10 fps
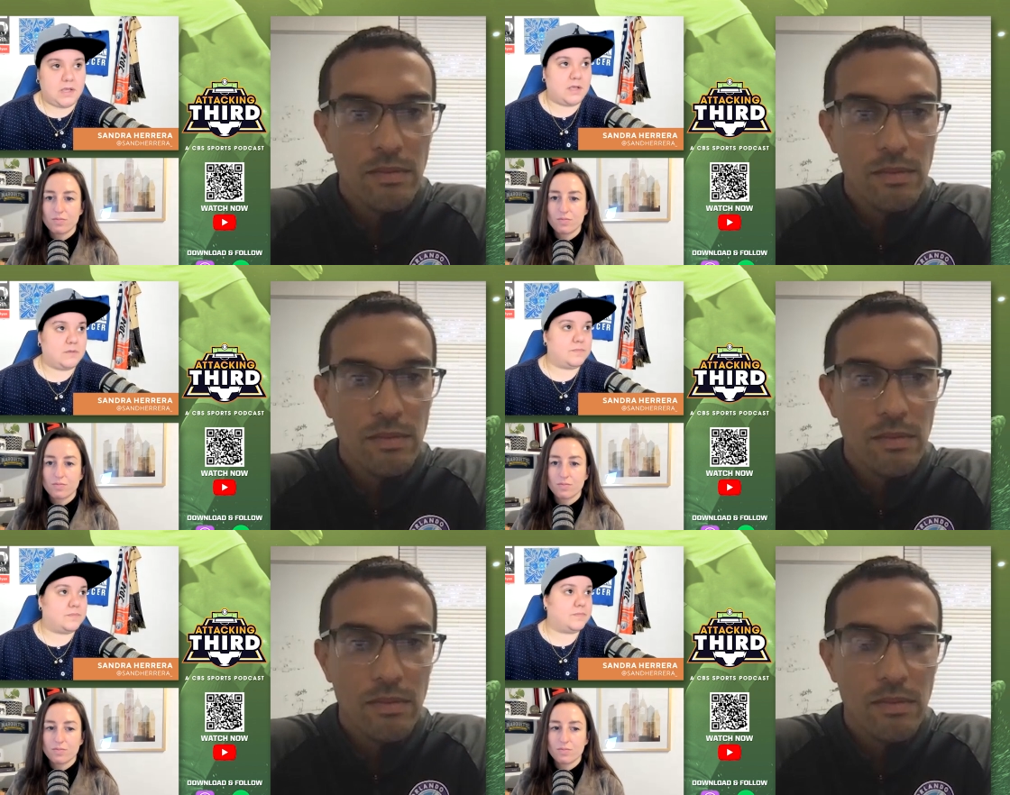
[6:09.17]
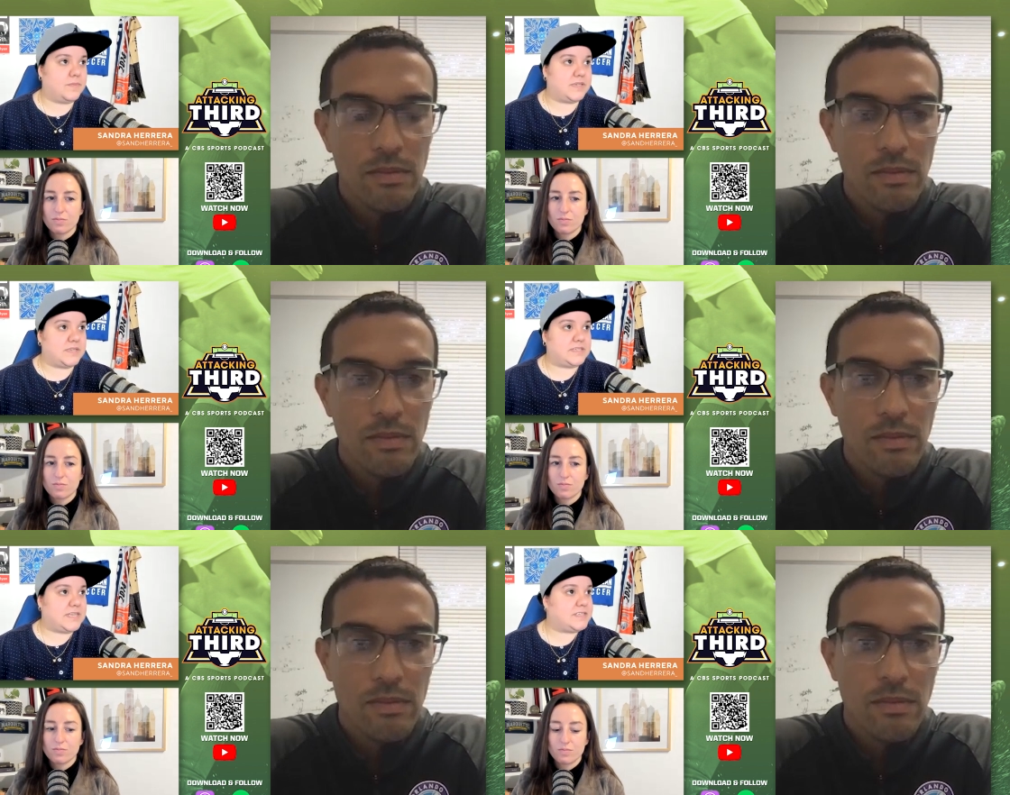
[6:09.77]
Speaker 1: Um,
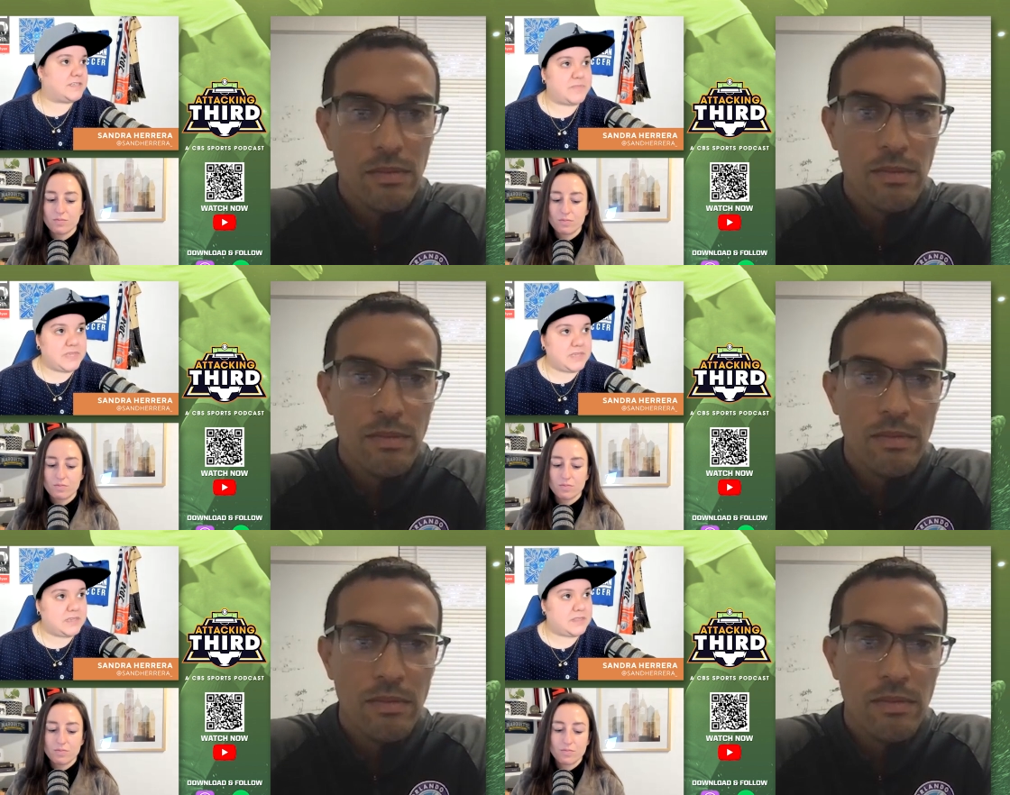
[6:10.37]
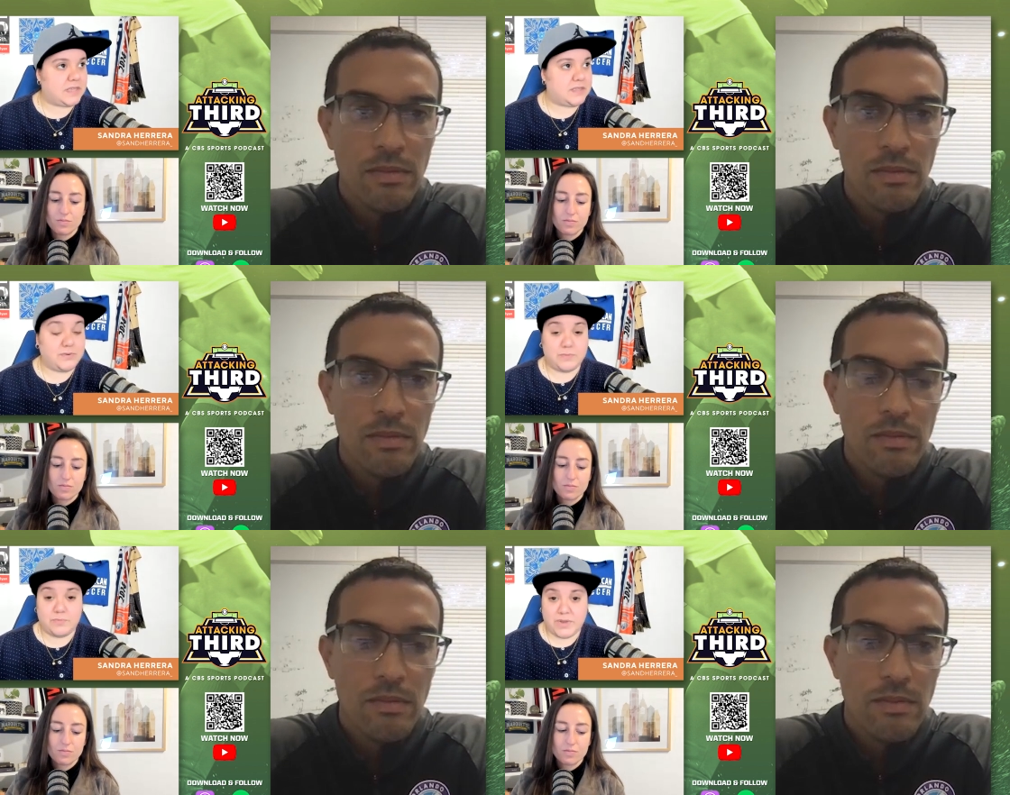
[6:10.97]
is that something that
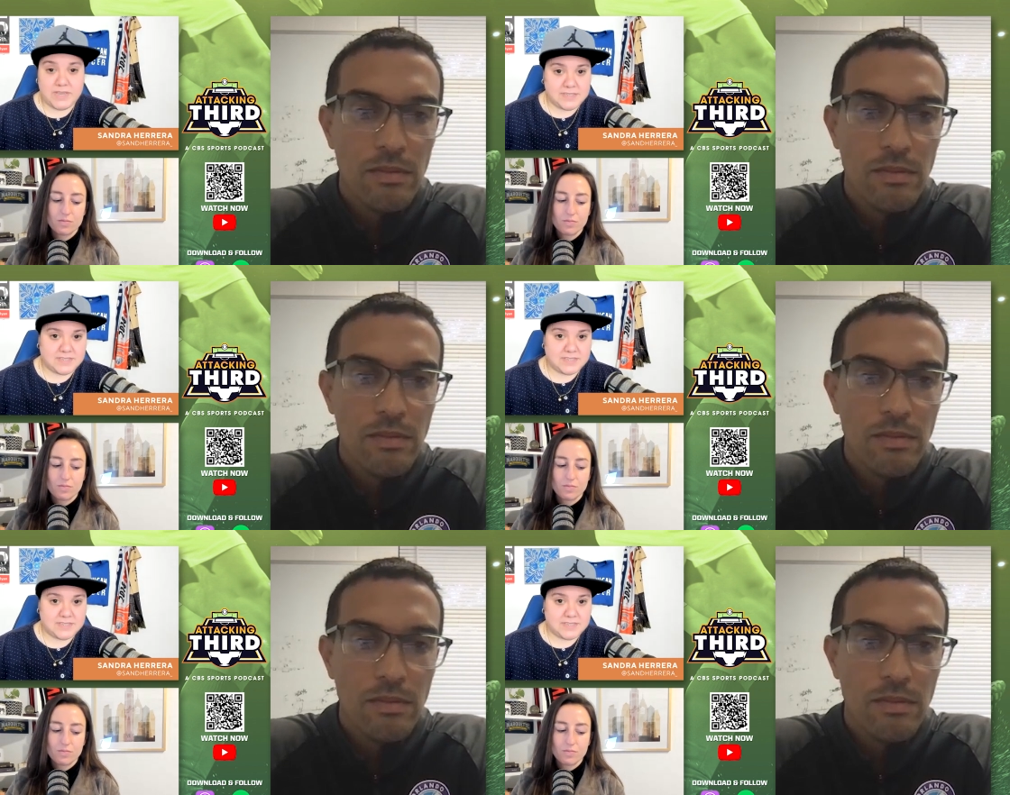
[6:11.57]
you embrace?